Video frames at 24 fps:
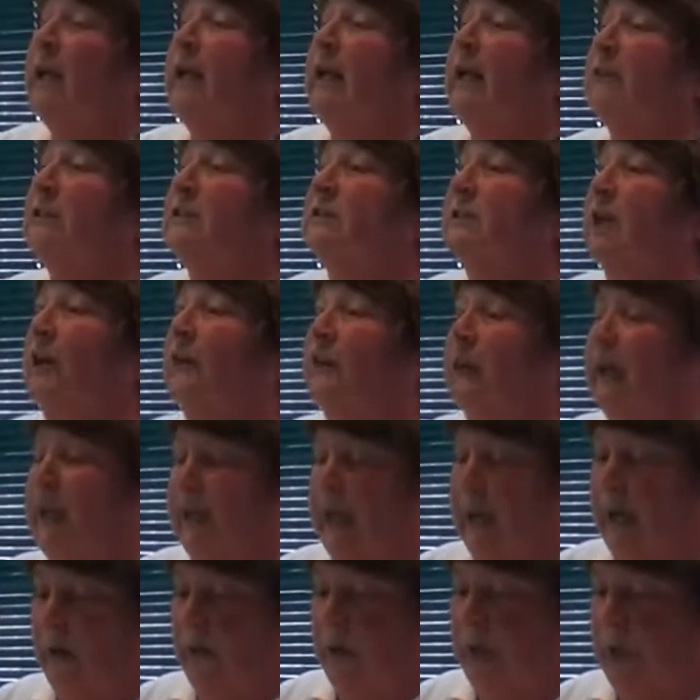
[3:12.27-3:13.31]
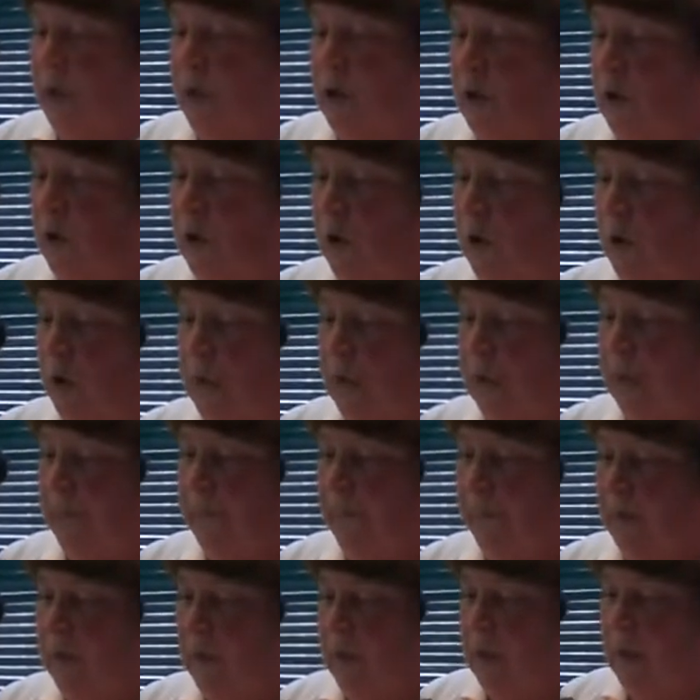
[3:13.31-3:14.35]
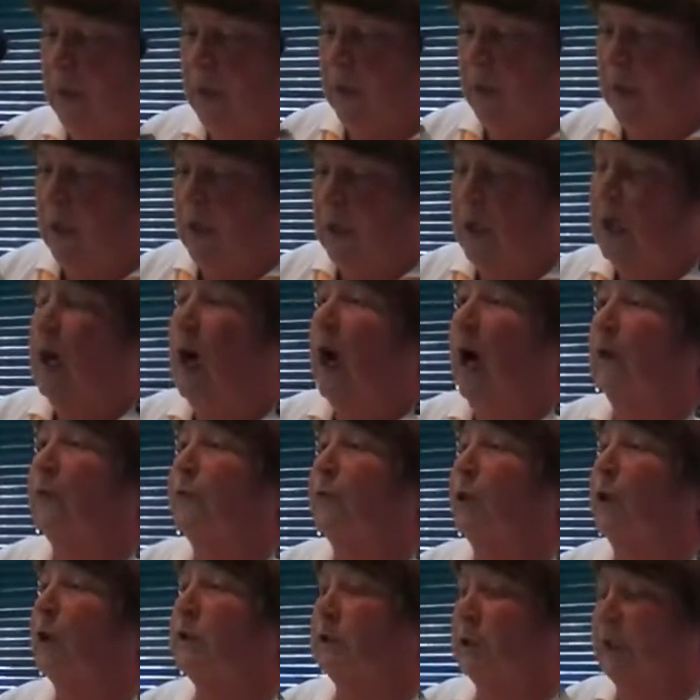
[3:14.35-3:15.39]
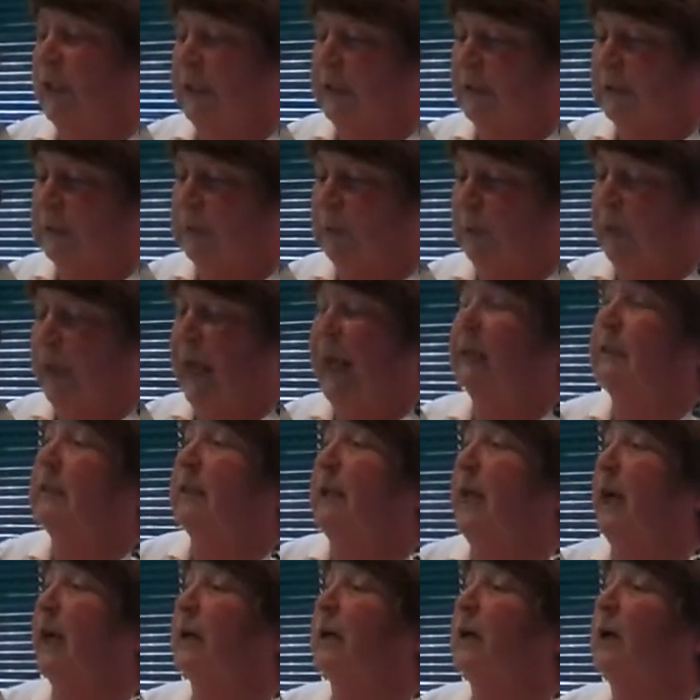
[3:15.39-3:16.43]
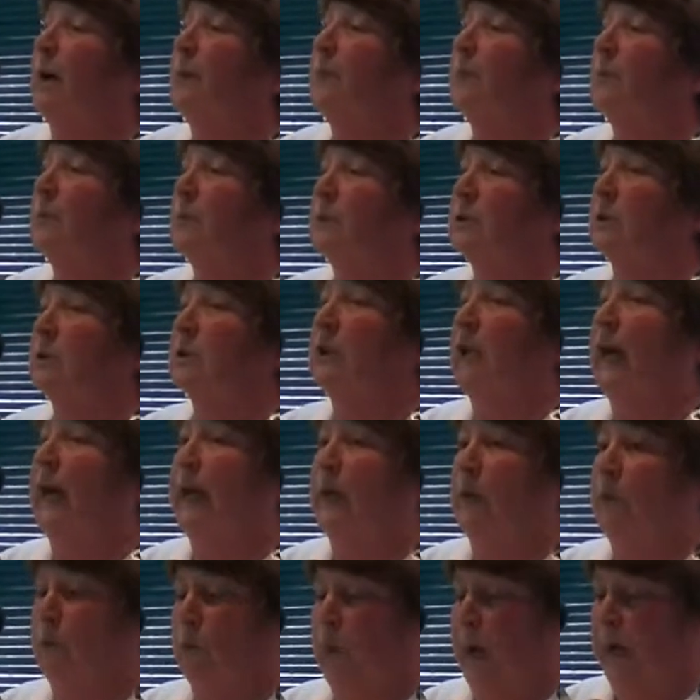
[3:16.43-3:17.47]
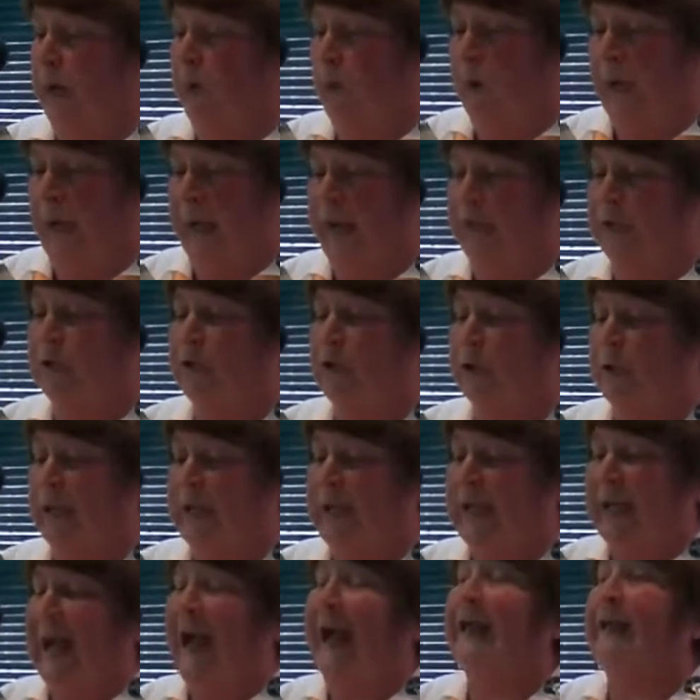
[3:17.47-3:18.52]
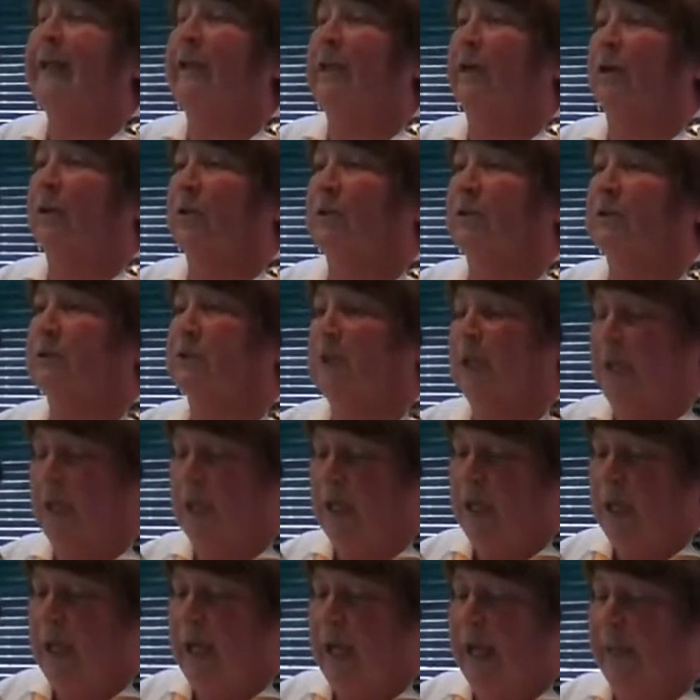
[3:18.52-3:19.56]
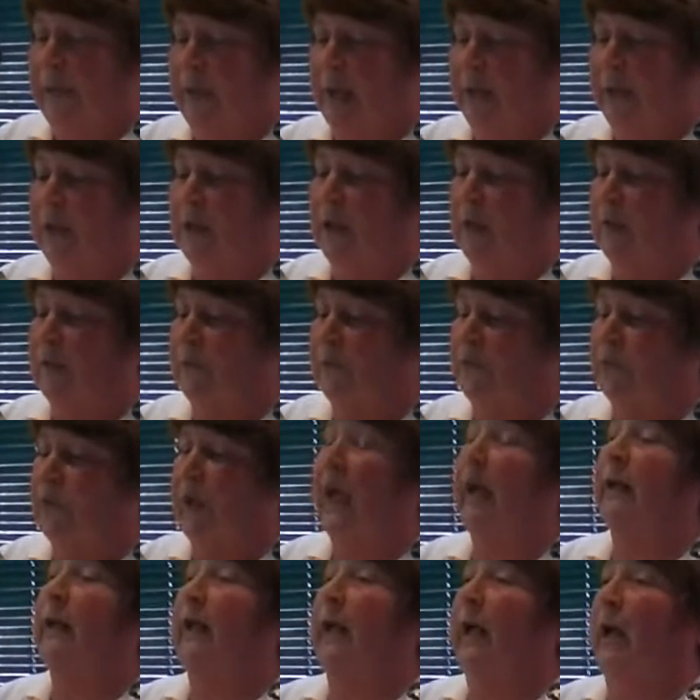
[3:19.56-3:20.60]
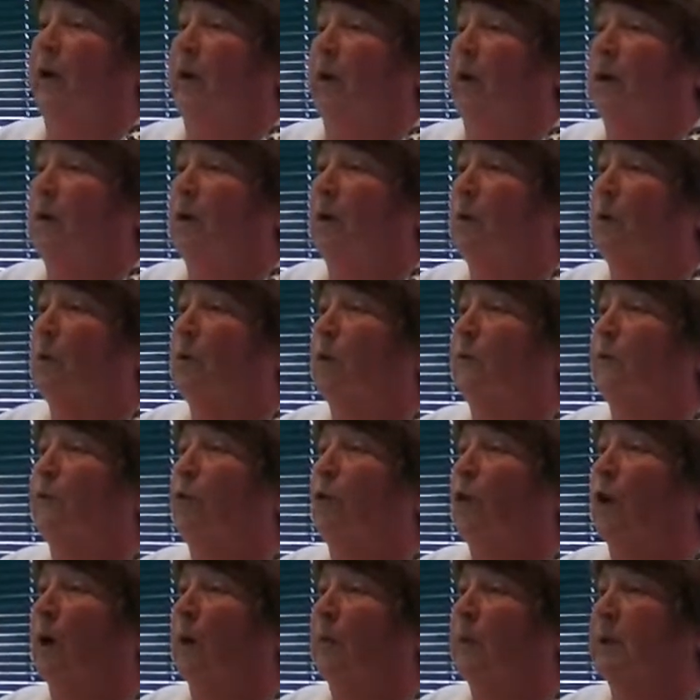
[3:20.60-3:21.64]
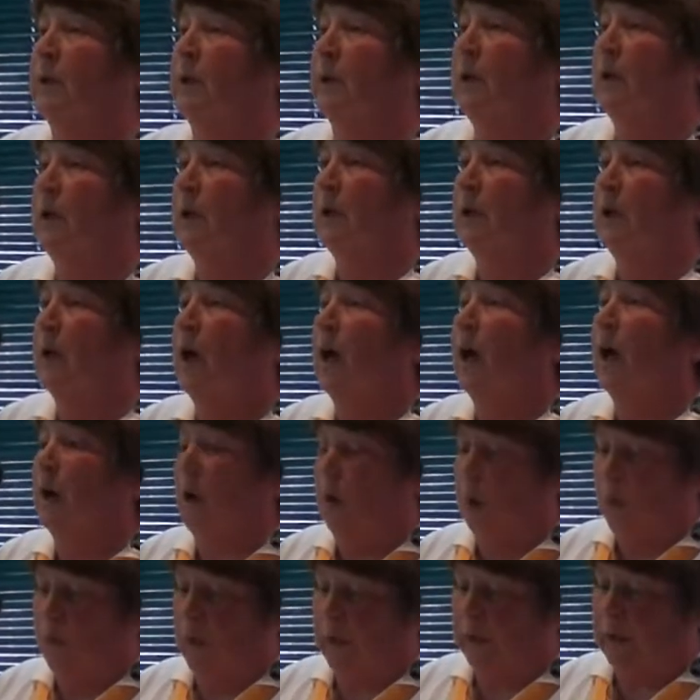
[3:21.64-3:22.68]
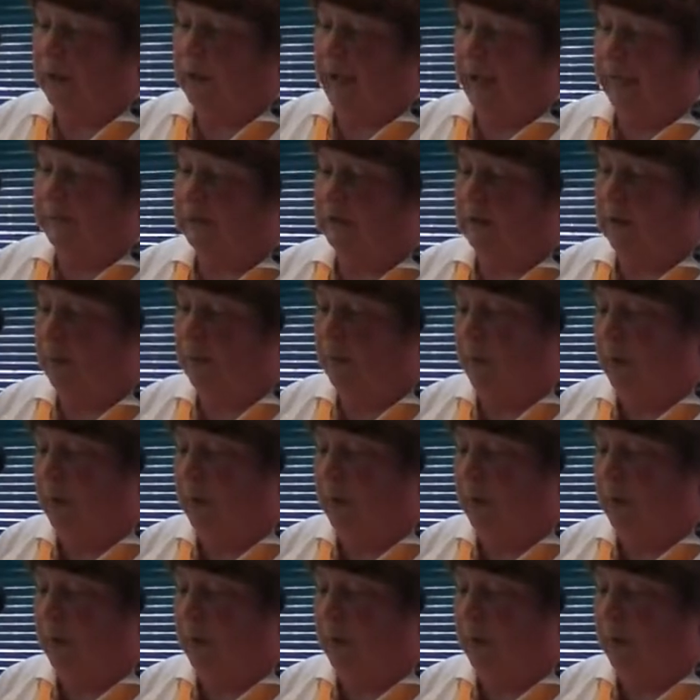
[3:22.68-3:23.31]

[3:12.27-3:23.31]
in Suffolk County, New York. Unfortunately, this plan did not come to light right away. It took nine years, and then the Fianna Éireann were formed with Constance